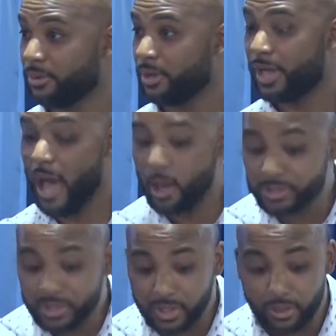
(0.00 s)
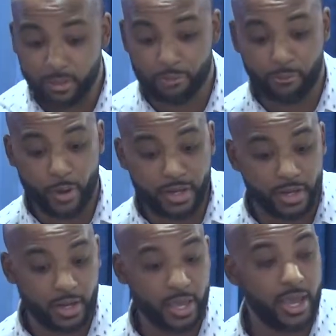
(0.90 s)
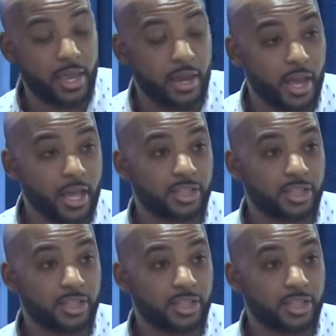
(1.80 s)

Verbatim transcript: a counselor, a friend in need,